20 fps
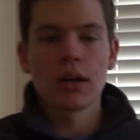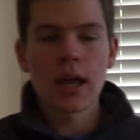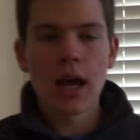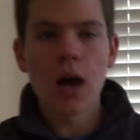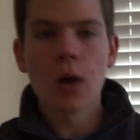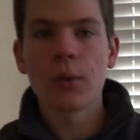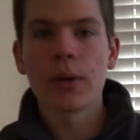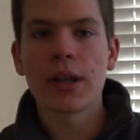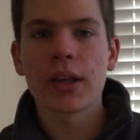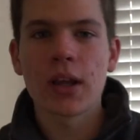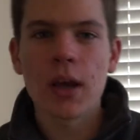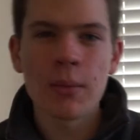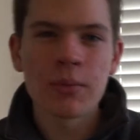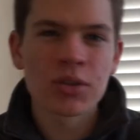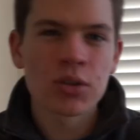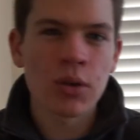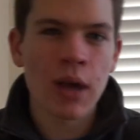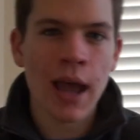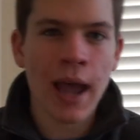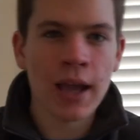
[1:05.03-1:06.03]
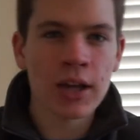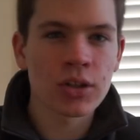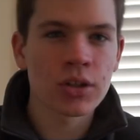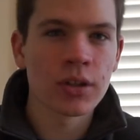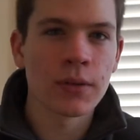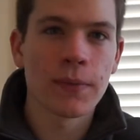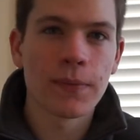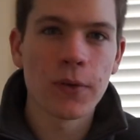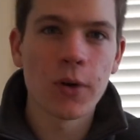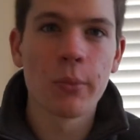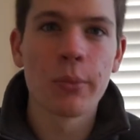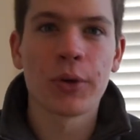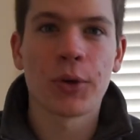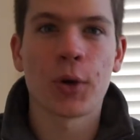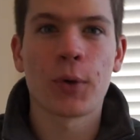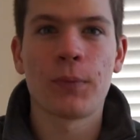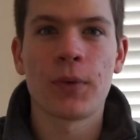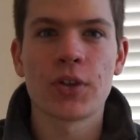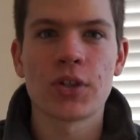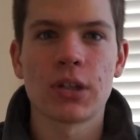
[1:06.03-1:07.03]
Now, when it comes to actually filming
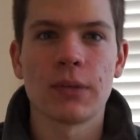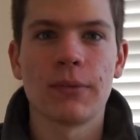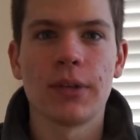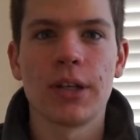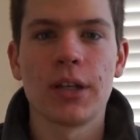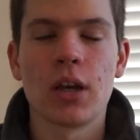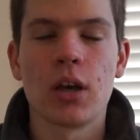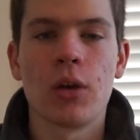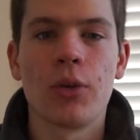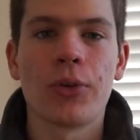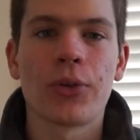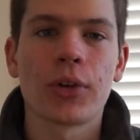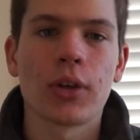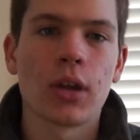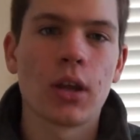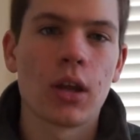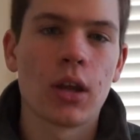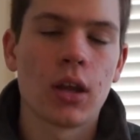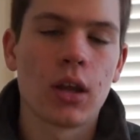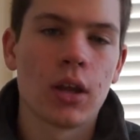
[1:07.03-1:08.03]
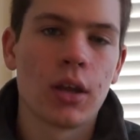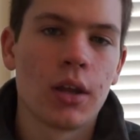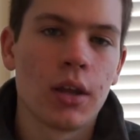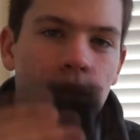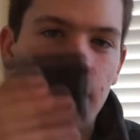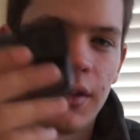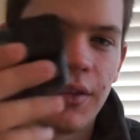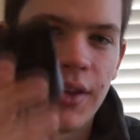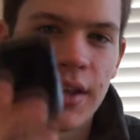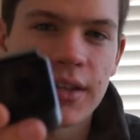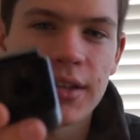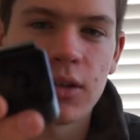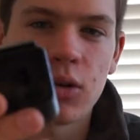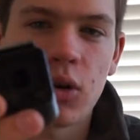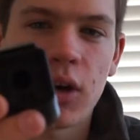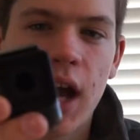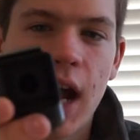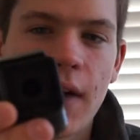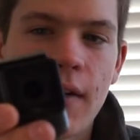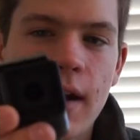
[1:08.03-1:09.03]
your fishing videos, this
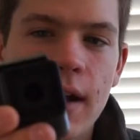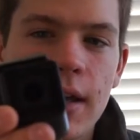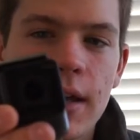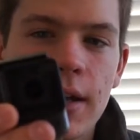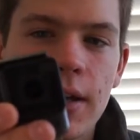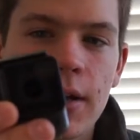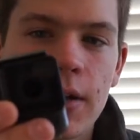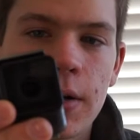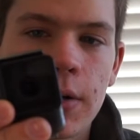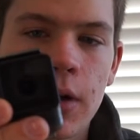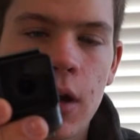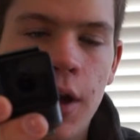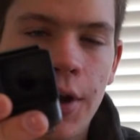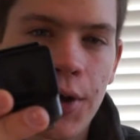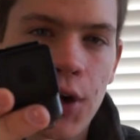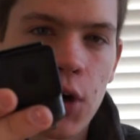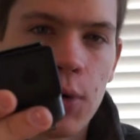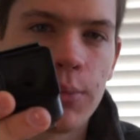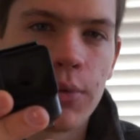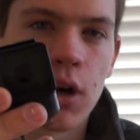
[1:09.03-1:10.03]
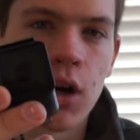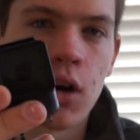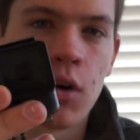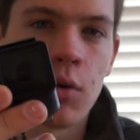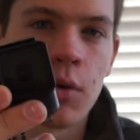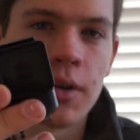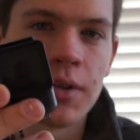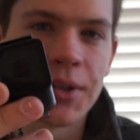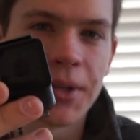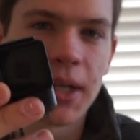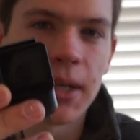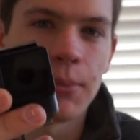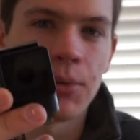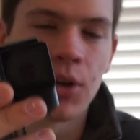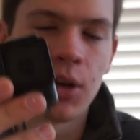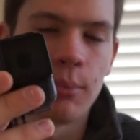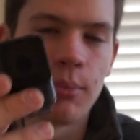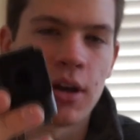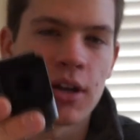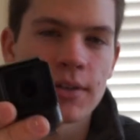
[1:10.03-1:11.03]
little guy right here, a GoPro, is gonna be
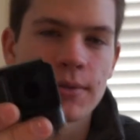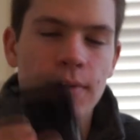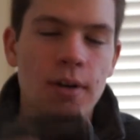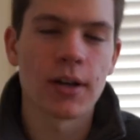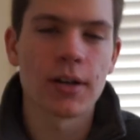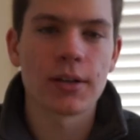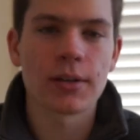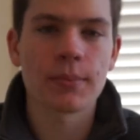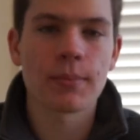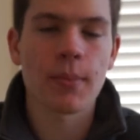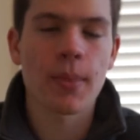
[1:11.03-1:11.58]
your best friend.